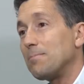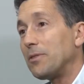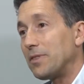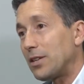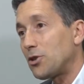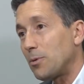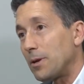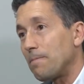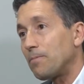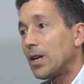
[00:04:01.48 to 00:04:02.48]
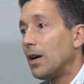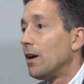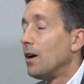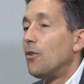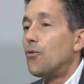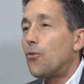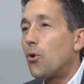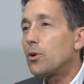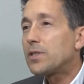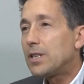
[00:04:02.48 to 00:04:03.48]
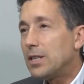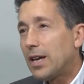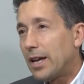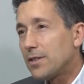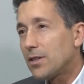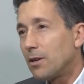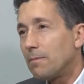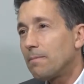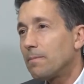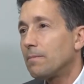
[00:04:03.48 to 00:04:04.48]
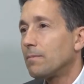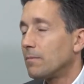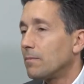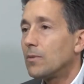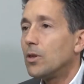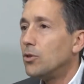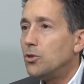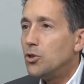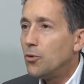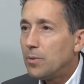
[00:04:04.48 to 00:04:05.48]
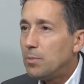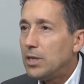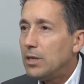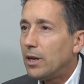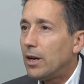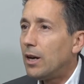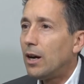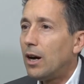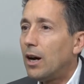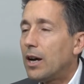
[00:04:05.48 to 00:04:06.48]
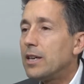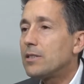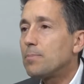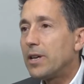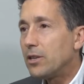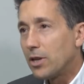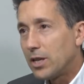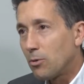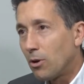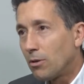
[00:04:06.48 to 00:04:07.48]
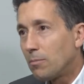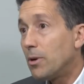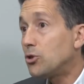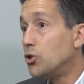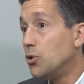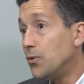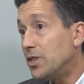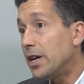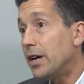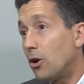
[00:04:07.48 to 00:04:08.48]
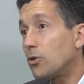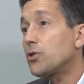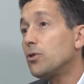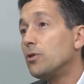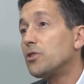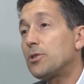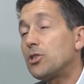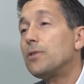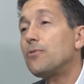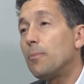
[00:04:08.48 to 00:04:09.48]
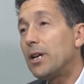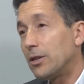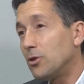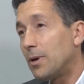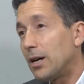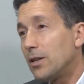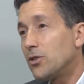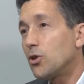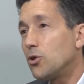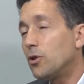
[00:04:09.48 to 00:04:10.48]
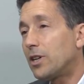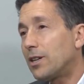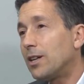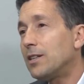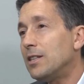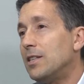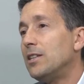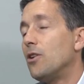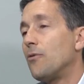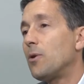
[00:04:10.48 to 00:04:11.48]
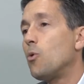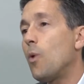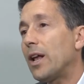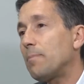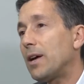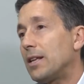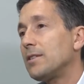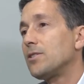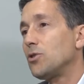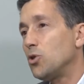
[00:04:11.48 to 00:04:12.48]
mandatory. For skin cancer, UVB is playing a key role, but UVA also, especially for melanoma. So you clearly need a very well-balanced